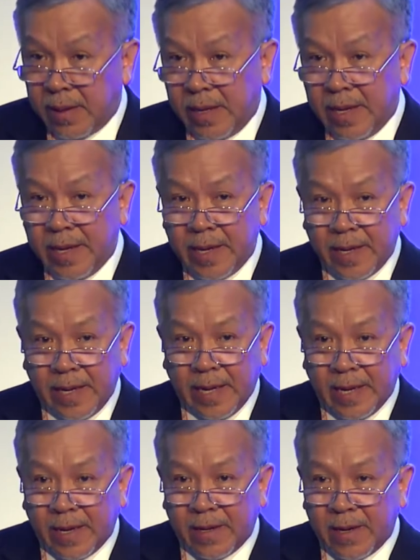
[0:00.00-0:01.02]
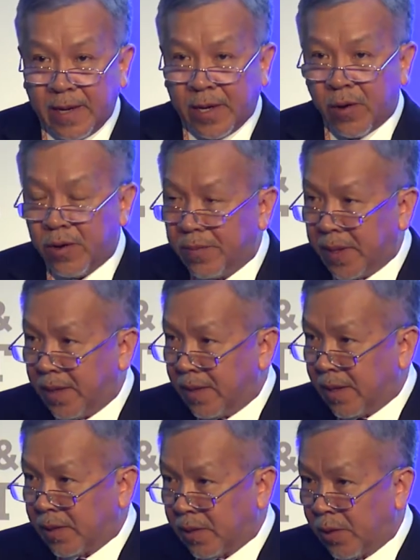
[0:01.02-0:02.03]
in an economy
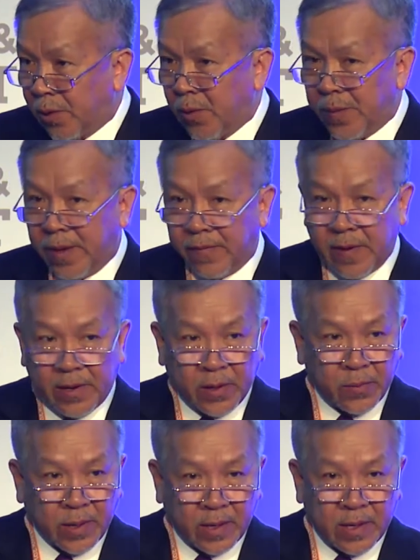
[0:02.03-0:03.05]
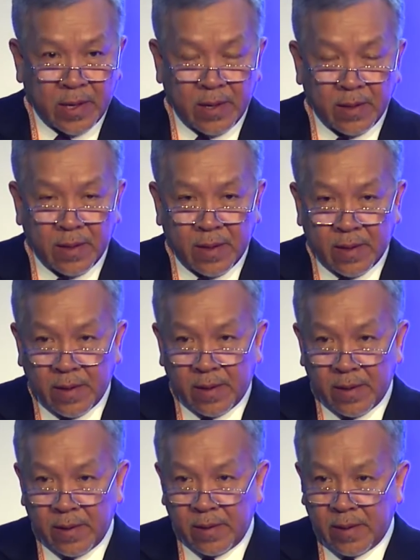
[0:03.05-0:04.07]
that's growing very quickly,
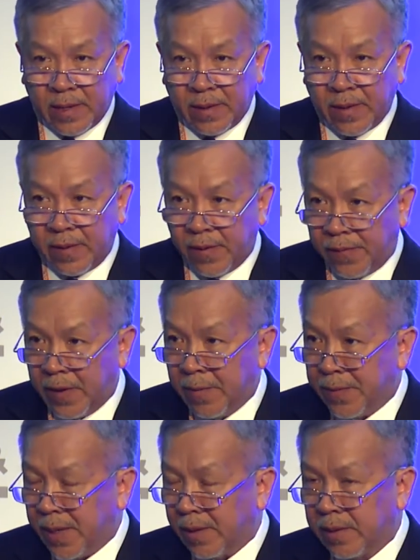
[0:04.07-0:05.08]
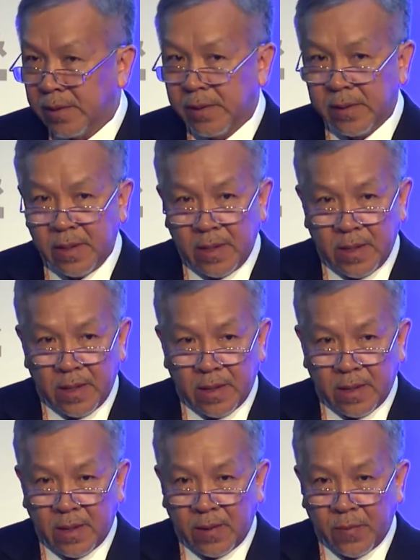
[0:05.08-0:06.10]
like the Philippines,
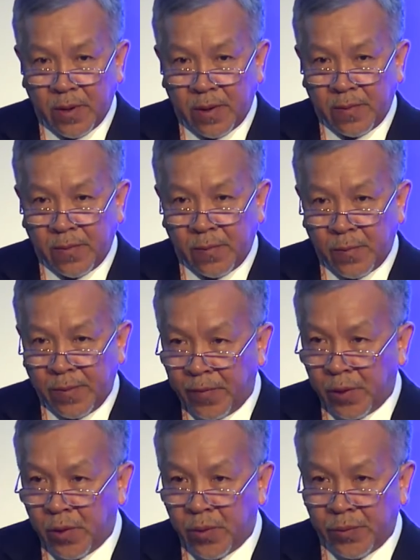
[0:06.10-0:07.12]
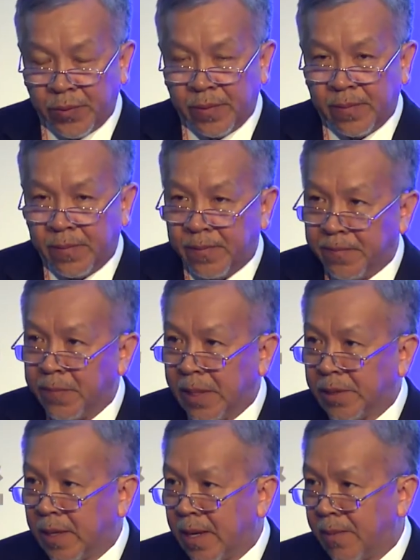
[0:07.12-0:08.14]
where we've grown
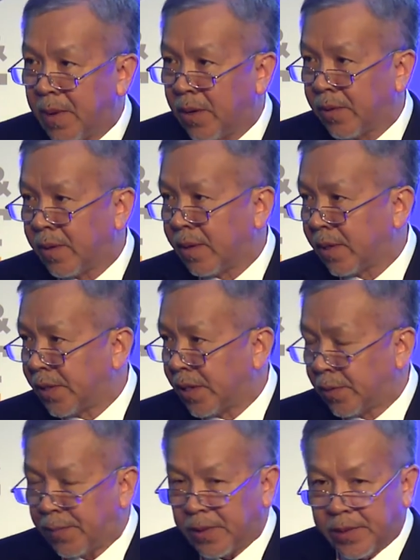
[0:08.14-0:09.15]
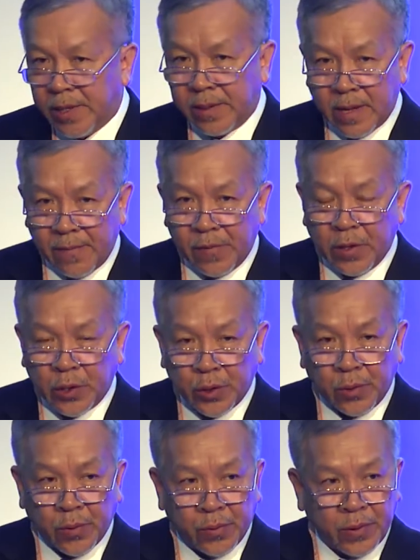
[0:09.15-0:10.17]
basically about 6% average
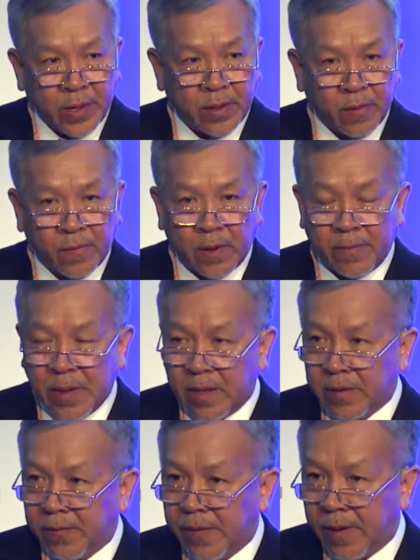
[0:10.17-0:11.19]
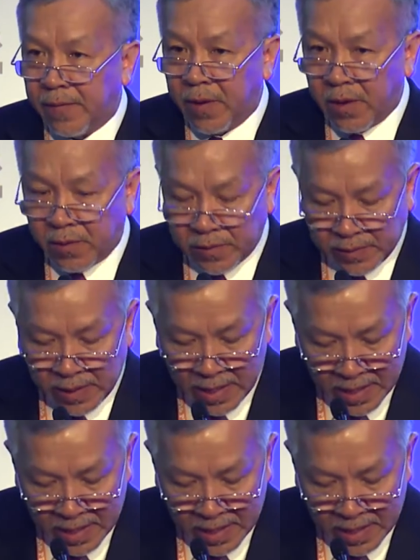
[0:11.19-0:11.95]
growth rate over the past 5 years,